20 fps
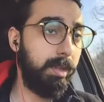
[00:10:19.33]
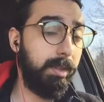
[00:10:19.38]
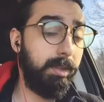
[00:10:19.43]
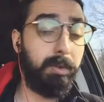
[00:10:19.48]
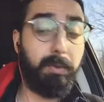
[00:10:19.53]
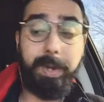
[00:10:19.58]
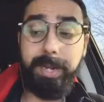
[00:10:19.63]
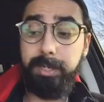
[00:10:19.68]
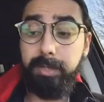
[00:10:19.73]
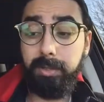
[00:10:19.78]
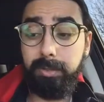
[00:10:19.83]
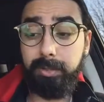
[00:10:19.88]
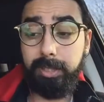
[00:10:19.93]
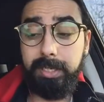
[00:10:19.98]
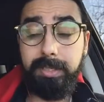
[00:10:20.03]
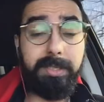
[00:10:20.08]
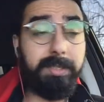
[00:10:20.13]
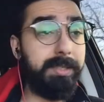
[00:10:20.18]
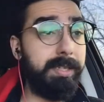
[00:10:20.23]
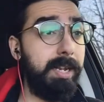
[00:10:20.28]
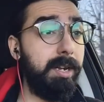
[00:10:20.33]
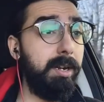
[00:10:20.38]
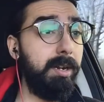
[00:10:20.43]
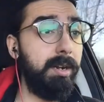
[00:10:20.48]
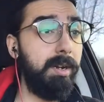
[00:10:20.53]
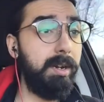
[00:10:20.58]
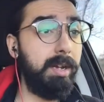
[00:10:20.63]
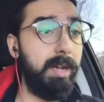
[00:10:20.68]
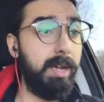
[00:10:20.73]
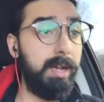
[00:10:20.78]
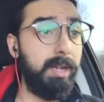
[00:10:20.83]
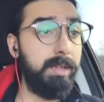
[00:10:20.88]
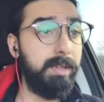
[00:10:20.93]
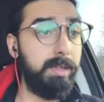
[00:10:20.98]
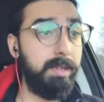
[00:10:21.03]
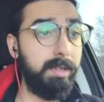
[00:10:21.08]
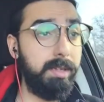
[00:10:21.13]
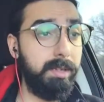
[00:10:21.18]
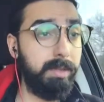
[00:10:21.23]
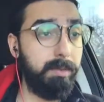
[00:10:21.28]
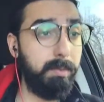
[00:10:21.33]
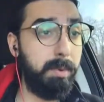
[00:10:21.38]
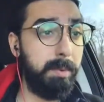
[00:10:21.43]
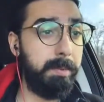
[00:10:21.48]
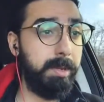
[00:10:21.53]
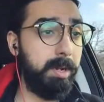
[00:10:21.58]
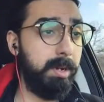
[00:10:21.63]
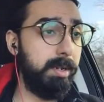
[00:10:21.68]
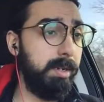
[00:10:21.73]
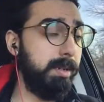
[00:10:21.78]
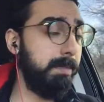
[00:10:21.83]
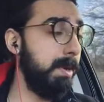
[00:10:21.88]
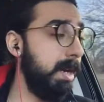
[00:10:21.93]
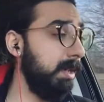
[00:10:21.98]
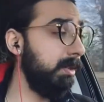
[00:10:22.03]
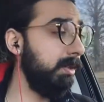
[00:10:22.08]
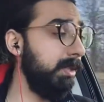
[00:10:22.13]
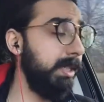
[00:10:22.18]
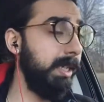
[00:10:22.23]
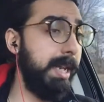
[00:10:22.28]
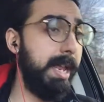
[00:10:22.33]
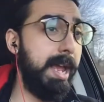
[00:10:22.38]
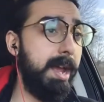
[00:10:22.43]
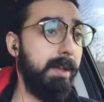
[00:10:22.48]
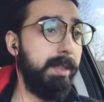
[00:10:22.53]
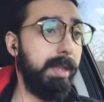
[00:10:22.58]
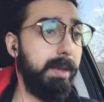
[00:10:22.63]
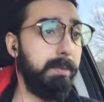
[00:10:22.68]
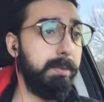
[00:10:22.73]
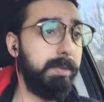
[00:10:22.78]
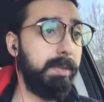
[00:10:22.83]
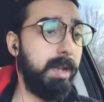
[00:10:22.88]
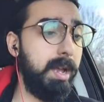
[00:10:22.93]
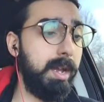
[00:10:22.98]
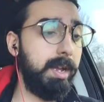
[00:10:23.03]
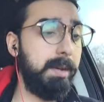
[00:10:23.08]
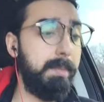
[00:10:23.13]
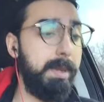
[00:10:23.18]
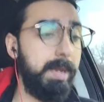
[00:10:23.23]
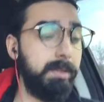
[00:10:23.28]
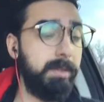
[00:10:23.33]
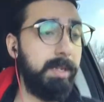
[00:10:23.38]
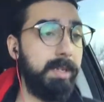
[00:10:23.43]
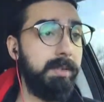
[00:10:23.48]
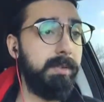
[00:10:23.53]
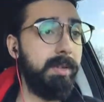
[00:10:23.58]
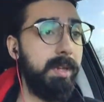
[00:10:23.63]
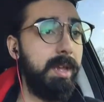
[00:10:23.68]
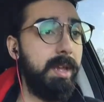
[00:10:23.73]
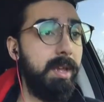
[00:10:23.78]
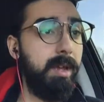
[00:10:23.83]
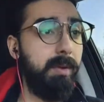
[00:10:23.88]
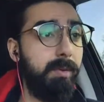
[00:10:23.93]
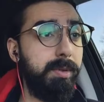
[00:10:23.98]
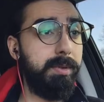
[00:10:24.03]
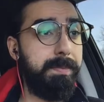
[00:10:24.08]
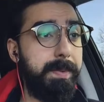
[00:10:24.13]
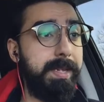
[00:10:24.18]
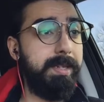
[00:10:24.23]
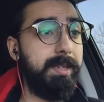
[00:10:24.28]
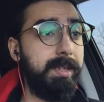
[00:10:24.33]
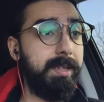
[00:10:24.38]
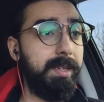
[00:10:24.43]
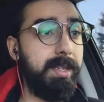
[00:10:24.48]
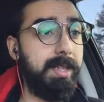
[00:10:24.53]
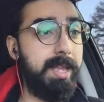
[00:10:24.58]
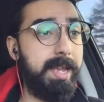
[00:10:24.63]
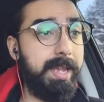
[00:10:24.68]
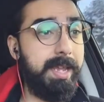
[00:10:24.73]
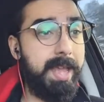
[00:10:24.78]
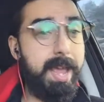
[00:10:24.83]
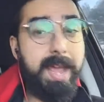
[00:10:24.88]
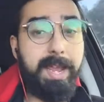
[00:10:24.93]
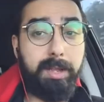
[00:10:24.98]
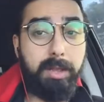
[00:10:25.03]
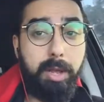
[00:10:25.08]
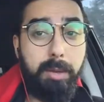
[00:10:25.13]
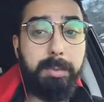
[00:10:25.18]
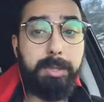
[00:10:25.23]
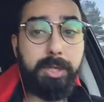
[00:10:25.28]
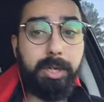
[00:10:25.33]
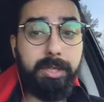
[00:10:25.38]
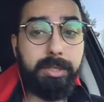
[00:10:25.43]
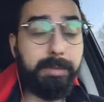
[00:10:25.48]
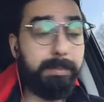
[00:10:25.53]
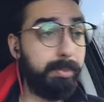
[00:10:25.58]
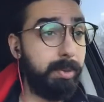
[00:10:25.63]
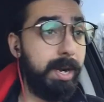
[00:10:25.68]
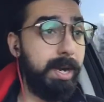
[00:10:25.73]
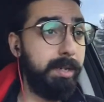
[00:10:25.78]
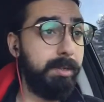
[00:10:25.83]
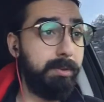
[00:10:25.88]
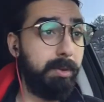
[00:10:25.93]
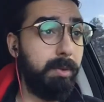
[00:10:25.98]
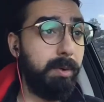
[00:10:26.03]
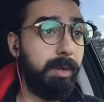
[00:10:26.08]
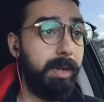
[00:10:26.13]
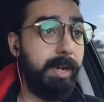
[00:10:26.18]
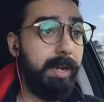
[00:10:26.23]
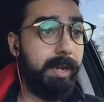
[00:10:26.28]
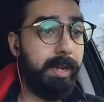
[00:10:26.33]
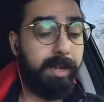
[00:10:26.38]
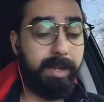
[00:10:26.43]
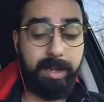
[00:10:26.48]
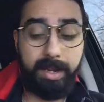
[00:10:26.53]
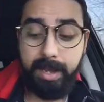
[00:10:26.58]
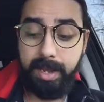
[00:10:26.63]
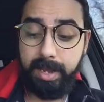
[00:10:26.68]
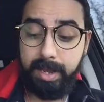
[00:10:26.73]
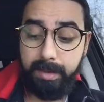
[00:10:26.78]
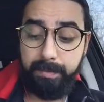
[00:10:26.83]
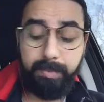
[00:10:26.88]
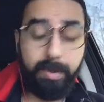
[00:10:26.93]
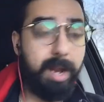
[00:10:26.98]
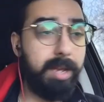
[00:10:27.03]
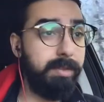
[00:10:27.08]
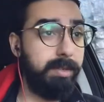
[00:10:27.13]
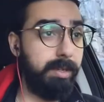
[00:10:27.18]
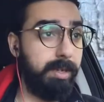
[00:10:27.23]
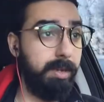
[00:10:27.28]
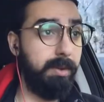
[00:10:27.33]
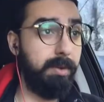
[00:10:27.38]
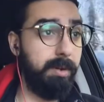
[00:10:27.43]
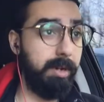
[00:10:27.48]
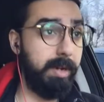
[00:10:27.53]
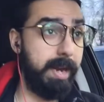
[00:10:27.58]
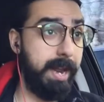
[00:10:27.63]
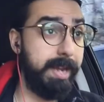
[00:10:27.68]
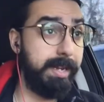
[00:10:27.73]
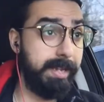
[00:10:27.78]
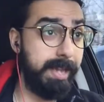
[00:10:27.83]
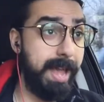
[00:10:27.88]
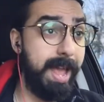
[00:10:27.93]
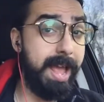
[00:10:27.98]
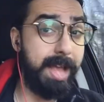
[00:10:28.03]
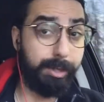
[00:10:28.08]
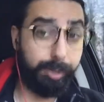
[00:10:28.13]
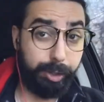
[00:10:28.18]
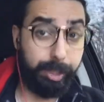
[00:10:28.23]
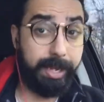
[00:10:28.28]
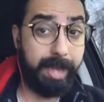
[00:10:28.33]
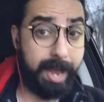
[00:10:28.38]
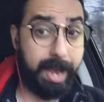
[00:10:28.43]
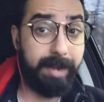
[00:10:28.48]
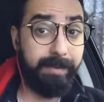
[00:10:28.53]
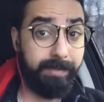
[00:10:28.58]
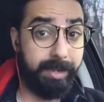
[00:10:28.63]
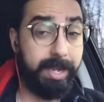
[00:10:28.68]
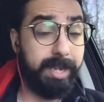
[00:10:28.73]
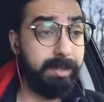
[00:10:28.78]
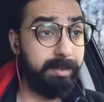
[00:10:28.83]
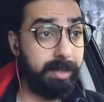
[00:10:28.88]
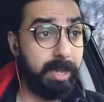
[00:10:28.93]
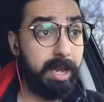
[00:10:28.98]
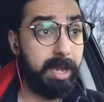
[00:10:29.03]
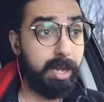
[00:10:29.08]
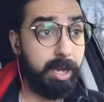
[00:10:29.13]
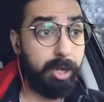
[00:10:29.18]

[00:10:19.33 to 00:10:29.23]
The Racial Justice Center, the woman on Democracy Now! That was talking about this, was basically like, hey, Klobuchar is a predatory prosecutor. And yeah, she kind of is.